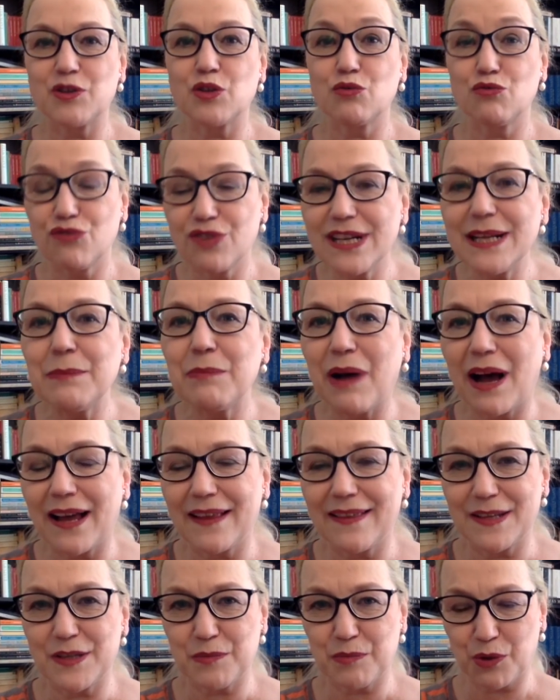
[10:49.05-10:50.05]
to rebuy
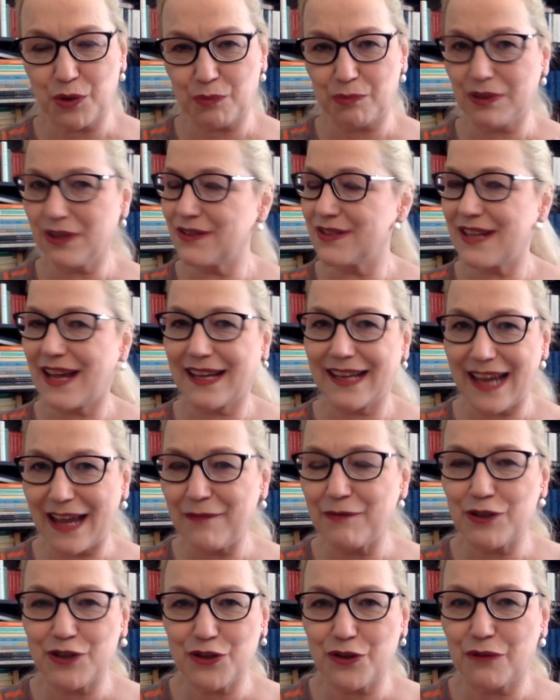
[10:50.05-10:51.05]
this book, because I
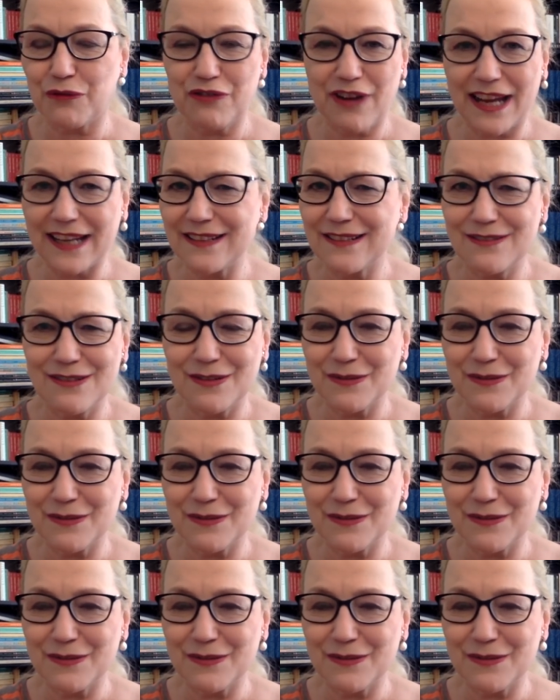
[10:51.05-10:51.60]
gave it to a friend